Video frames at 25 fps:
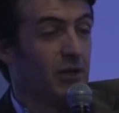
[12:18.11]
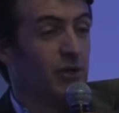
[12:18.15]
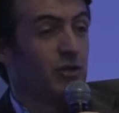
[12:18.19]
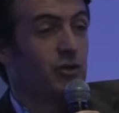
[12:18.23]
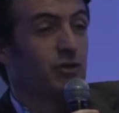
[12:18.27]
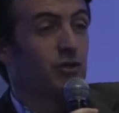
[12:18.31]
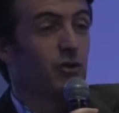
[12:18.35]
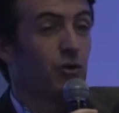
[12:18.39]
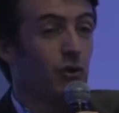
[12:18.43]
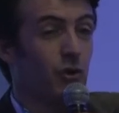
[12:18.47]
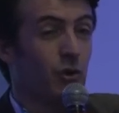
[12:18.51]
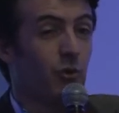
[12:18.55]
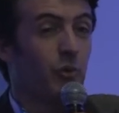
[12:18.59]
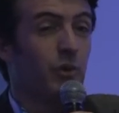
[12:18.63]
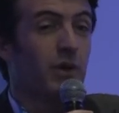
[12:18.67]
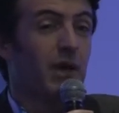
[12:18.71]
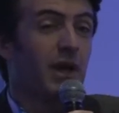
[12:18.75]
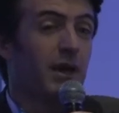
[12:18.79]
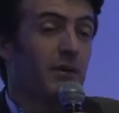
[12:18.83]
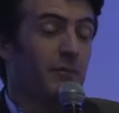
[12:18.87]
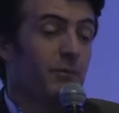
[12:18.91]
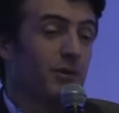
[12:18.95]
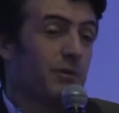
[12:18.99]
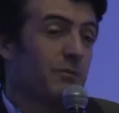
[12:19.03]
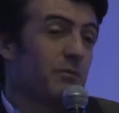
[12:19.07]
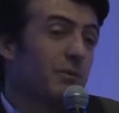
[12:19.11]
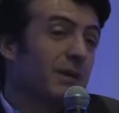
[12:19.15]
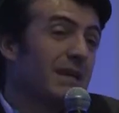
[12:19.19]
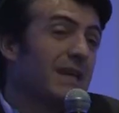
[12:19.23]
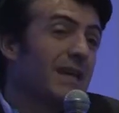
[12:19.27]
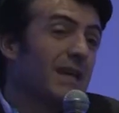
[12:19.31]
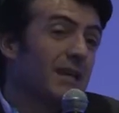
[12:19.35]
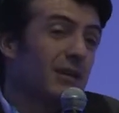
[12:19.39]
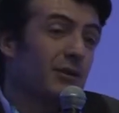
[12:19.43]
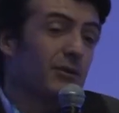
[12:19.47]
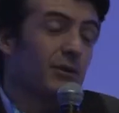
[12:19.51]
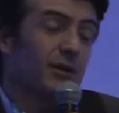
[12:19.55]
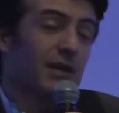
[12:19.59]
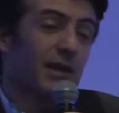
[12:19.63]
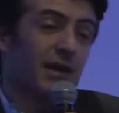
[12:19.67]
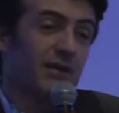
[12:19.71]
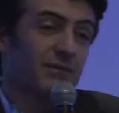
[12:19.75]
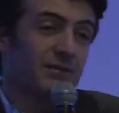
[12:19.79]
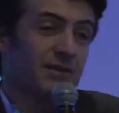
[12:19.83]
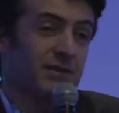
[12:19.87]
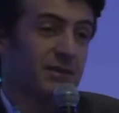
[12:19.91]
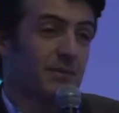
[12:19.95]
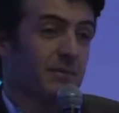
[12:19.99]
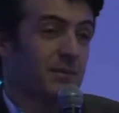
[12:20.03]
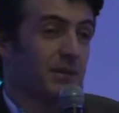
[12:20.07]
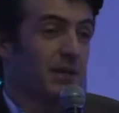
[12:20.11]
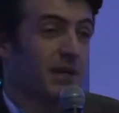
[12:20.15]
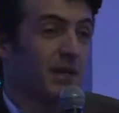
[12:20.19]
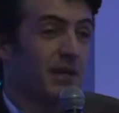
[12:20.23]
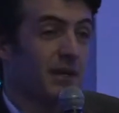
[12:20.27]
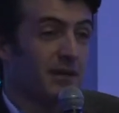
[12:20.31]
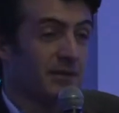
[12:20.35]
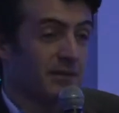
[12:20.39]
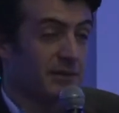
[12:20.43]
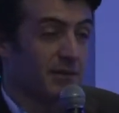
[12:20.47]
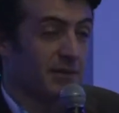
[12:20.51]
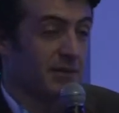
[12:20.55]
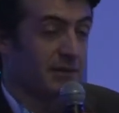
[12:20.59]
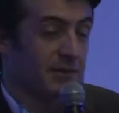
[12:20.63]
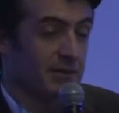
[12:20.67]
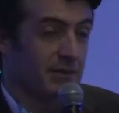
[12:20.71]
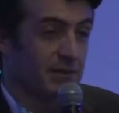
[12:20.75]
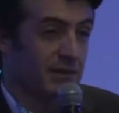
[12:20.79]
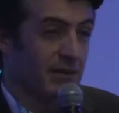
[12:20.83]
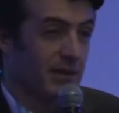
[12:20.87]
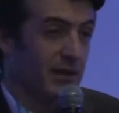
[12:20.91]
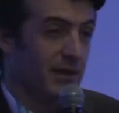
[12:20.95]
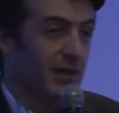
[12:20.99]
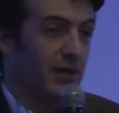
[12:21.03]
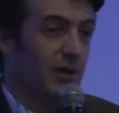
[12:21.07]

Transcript: So we, we begin to have some cases